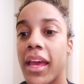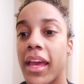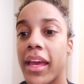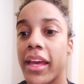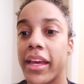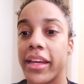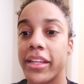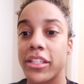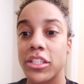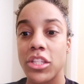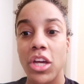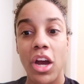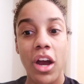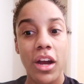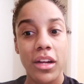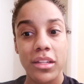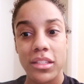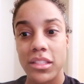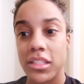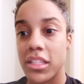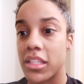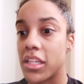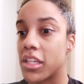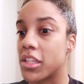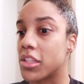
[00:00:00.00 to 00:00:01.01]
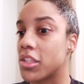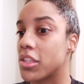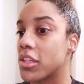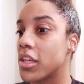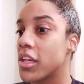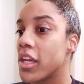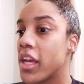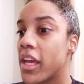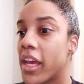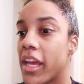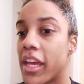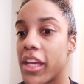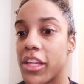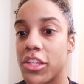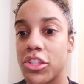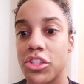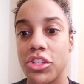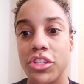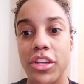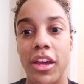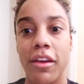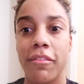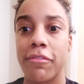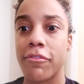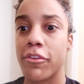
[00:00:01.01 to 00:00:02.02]
and Tati and and
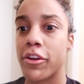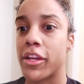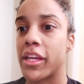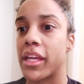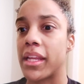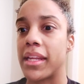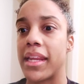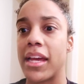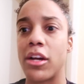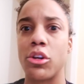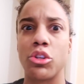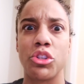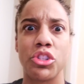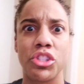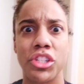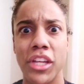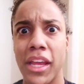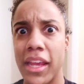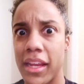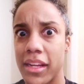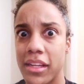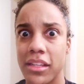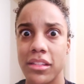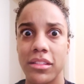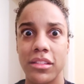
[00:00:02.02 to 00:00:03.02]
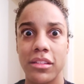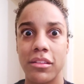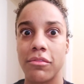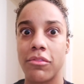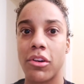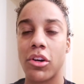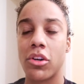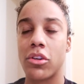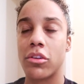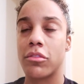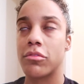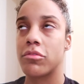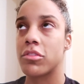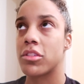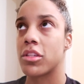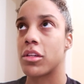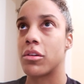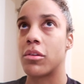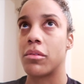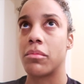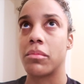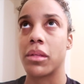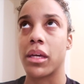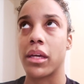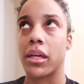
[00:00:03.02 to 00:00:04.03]
Jeffree and now Shane is involved
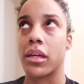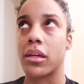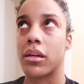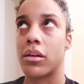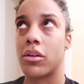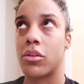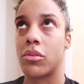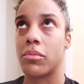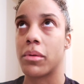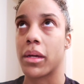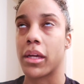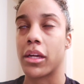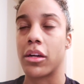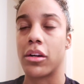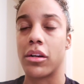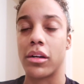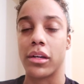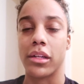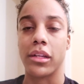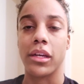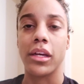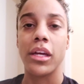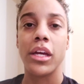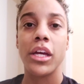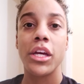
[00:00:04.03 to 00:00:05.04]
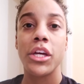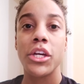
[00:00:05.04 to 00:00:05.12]
so I'm like oh my god